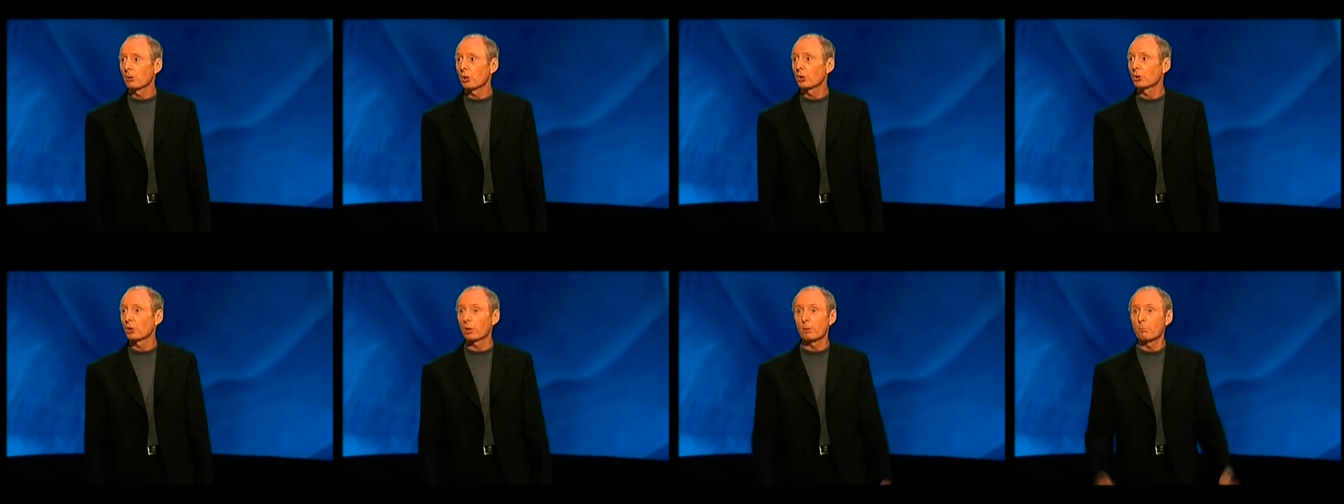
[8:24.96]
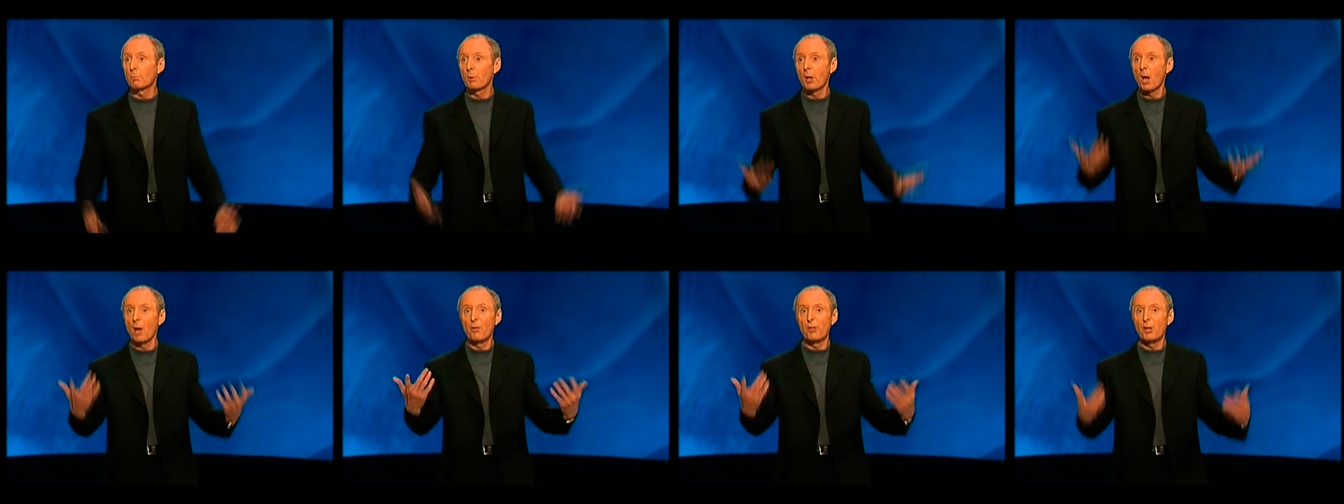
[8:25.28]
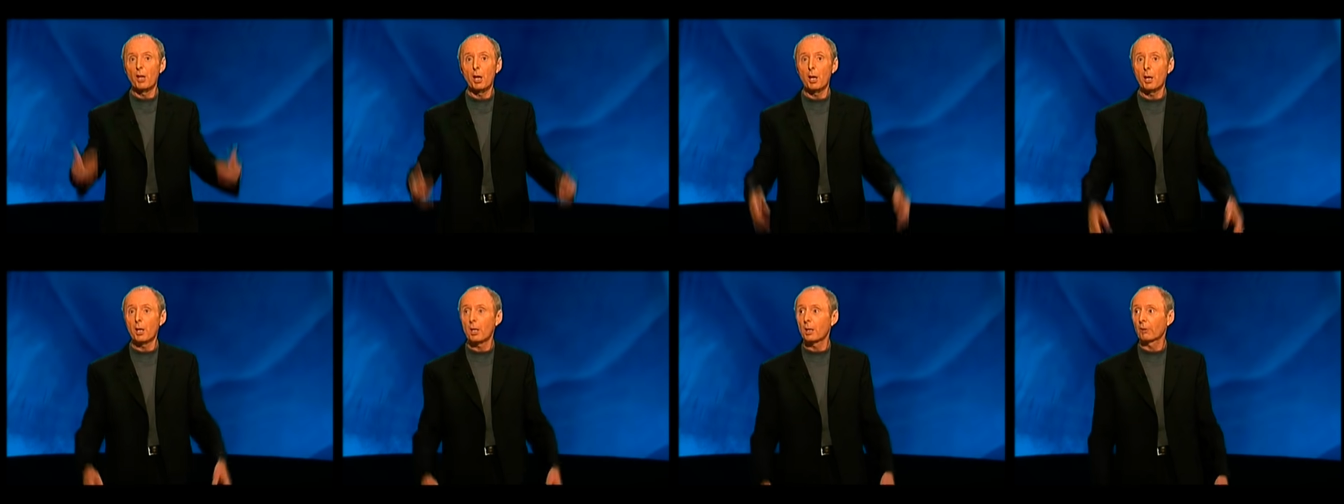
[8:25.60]
You shouldn't be on
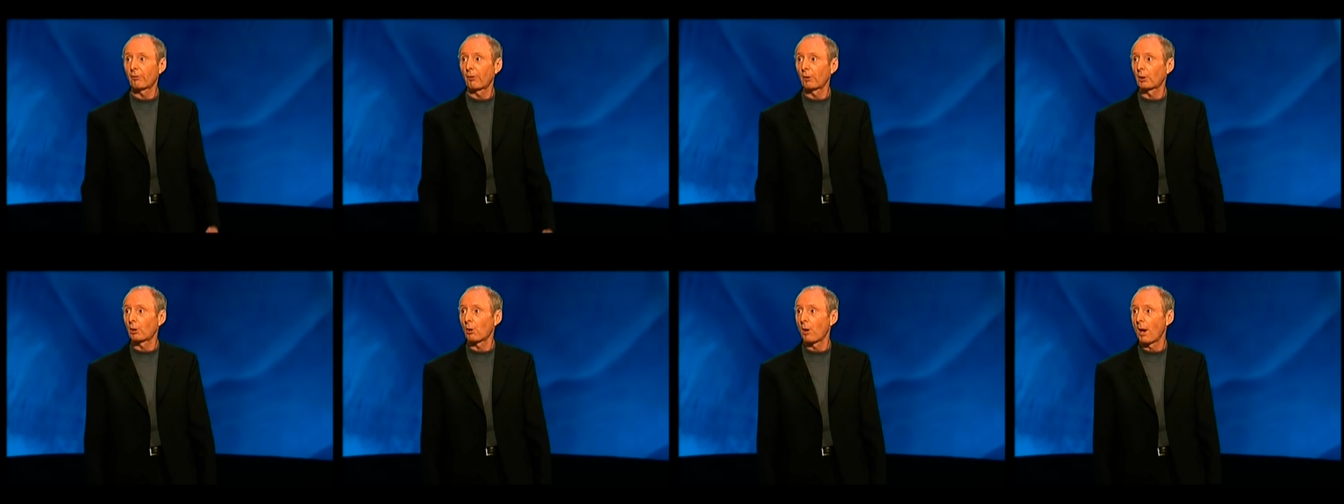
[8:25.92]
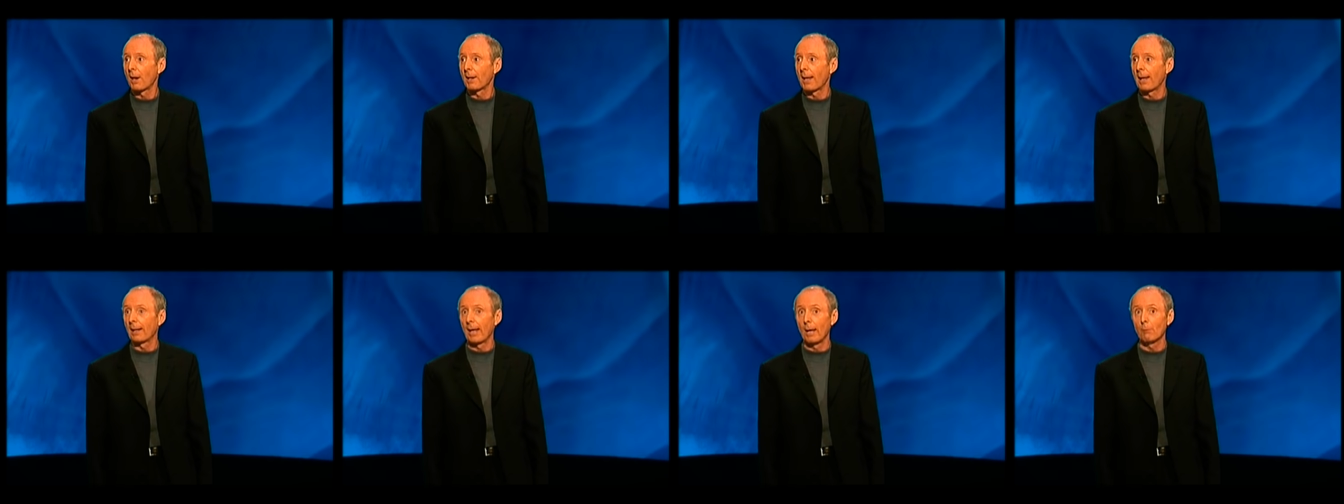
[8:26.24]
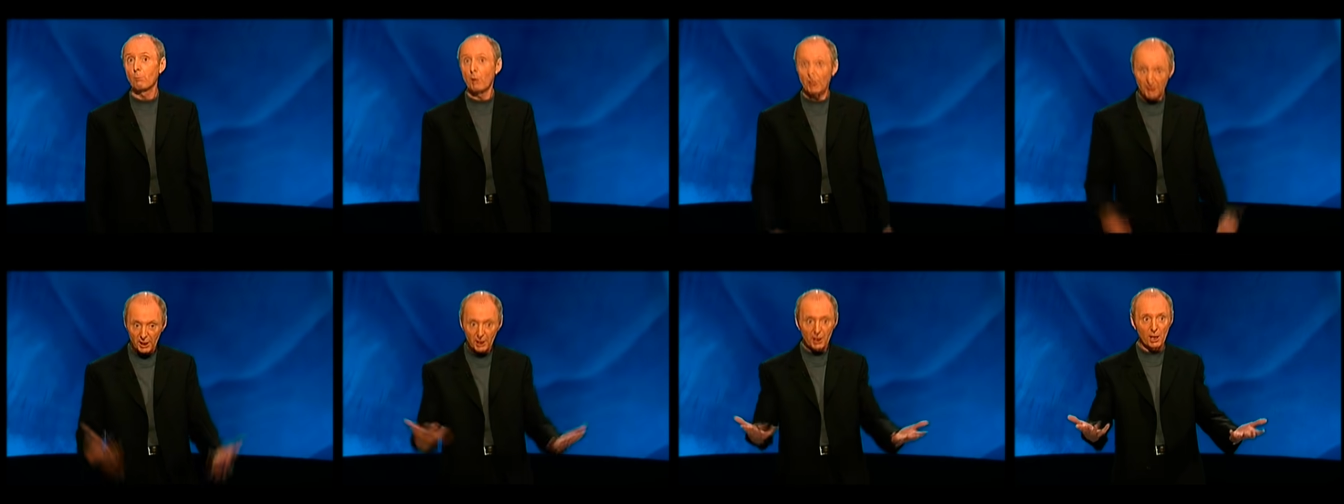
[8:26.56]
the earth, for crying out
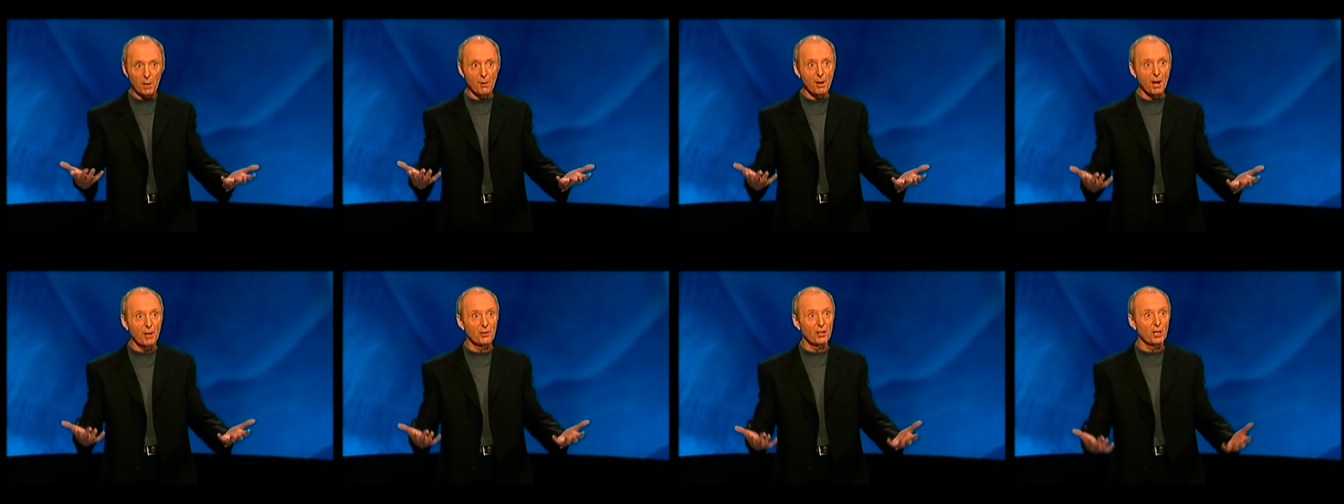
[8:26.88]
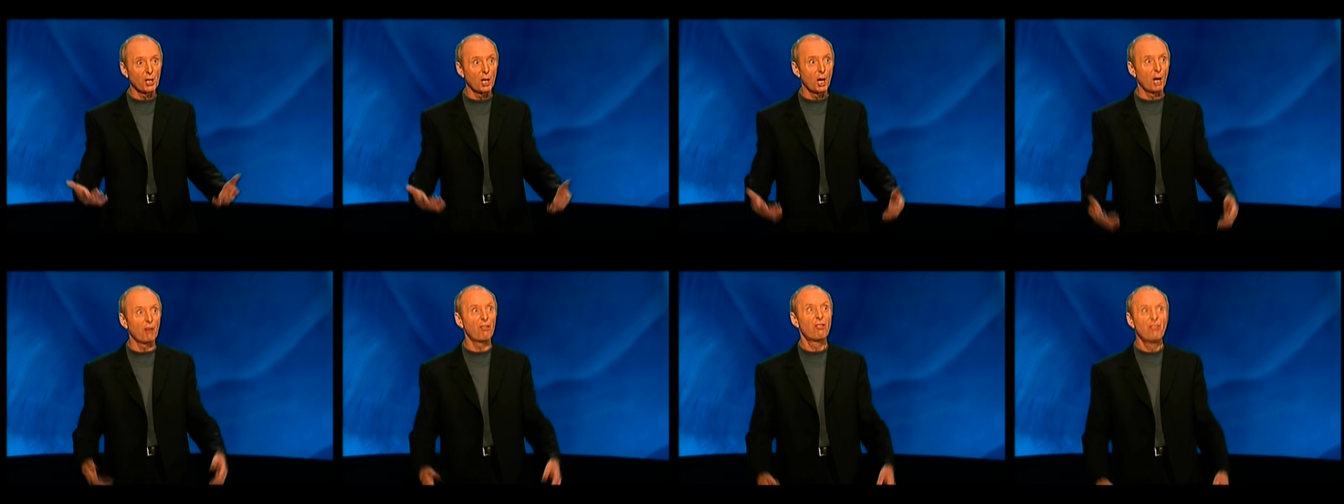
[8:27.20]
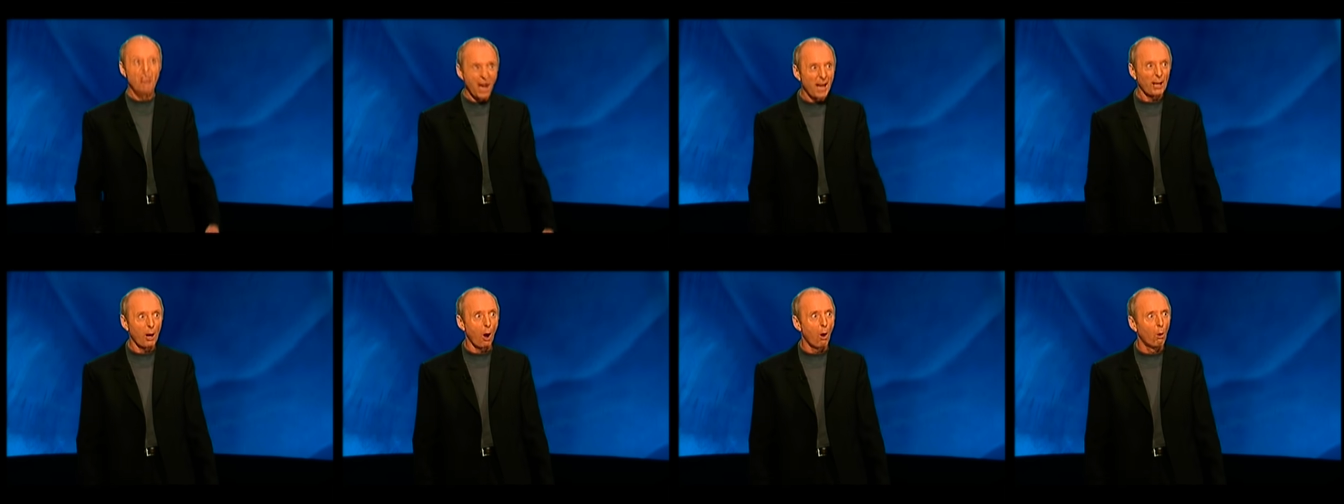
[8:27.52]
loud. What are you doing on the
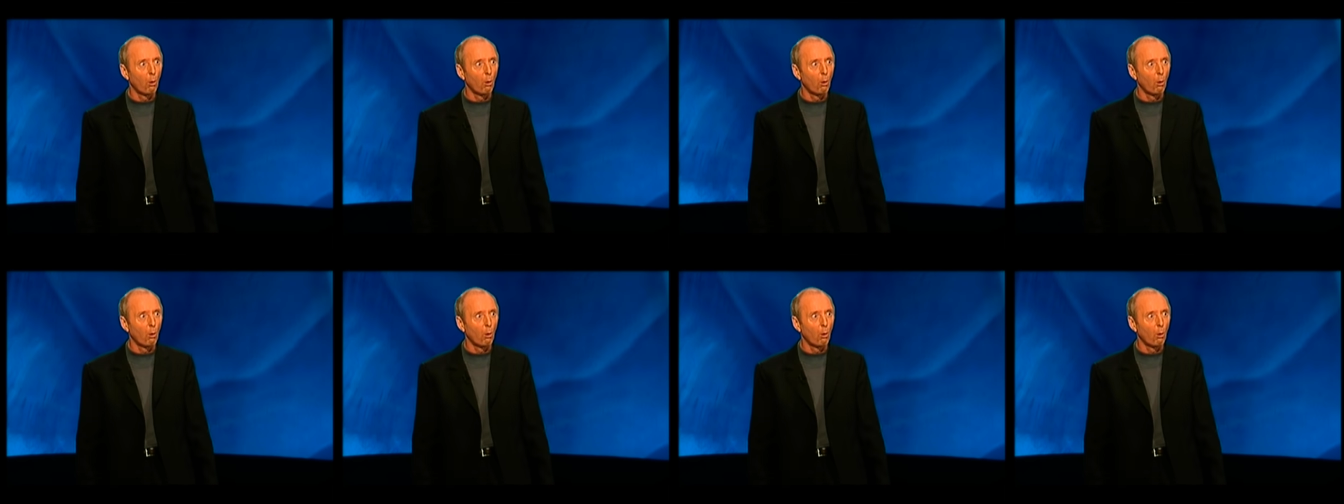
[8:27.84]
earth that